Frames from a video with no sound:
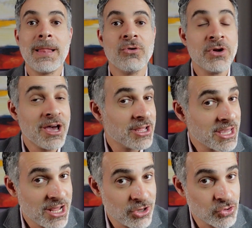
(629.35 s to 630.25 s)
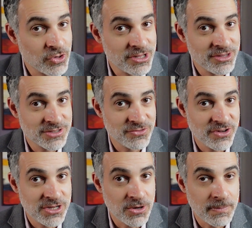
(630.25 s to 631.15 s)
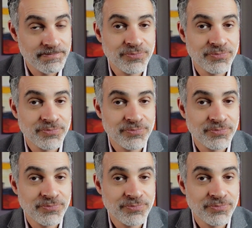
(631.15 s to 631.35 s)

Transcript: We're not gonna get into it in this video.